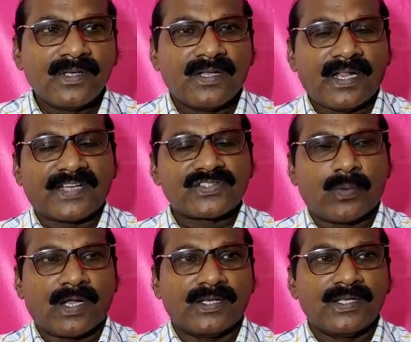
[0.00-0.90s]
Next
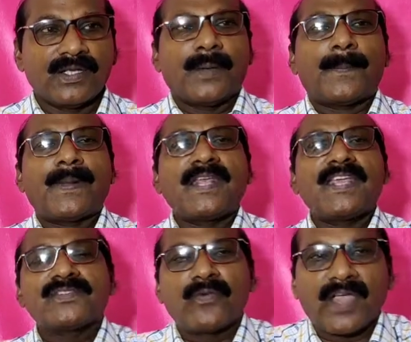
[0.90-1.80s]
one,
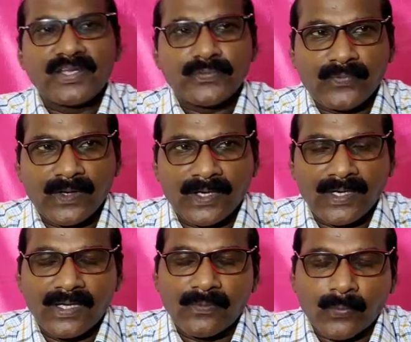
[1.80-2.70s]
please wait
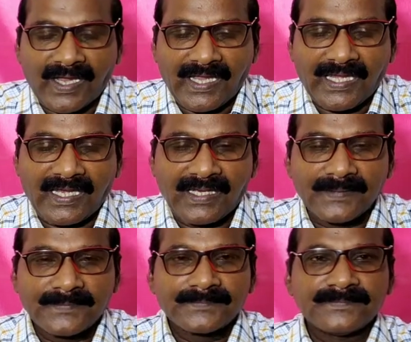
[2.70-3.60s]
for a while.
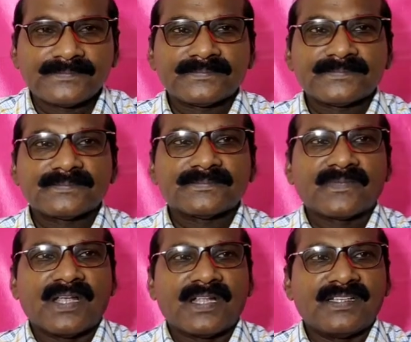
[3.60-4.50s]

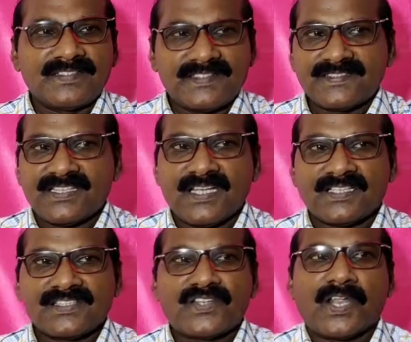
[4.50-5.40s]
This is the
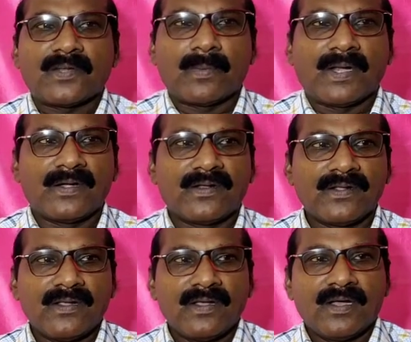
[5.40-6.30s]
statement.
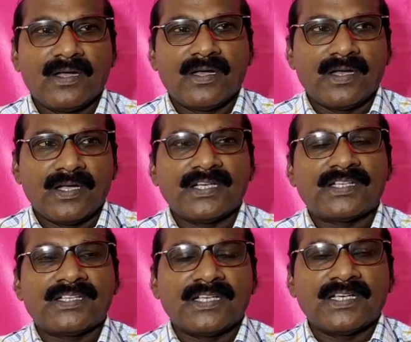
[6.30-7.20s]
It